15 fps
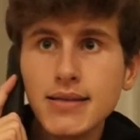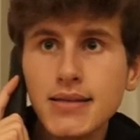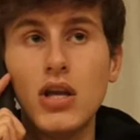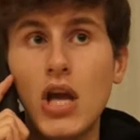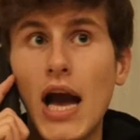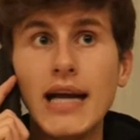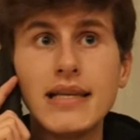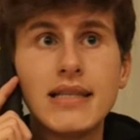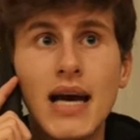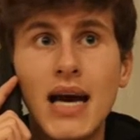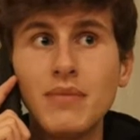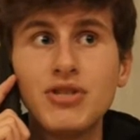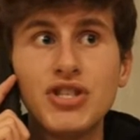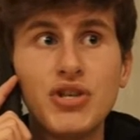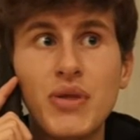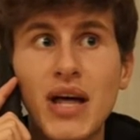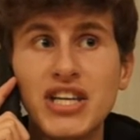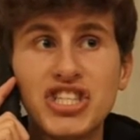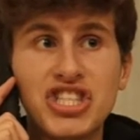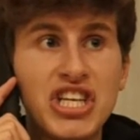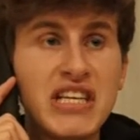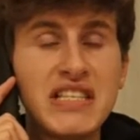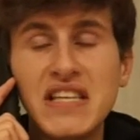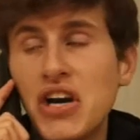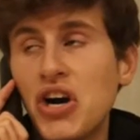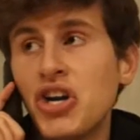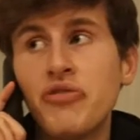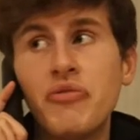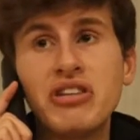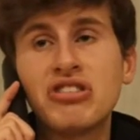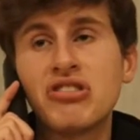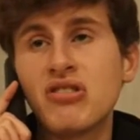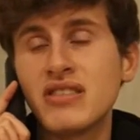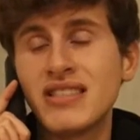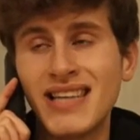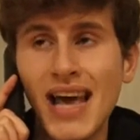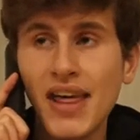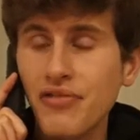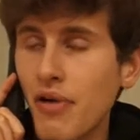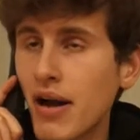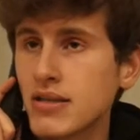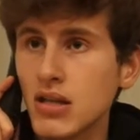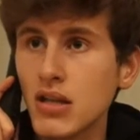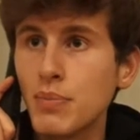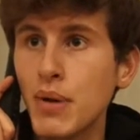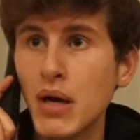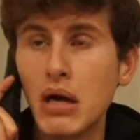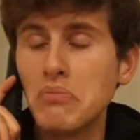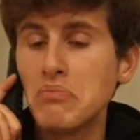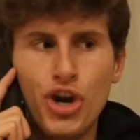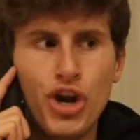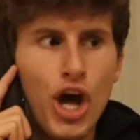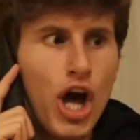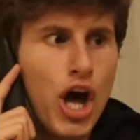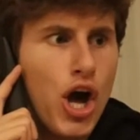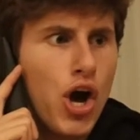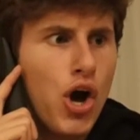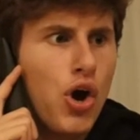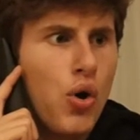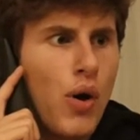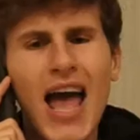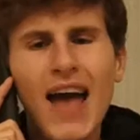You had time to do that cheesy, unoriginal death rattle, but no.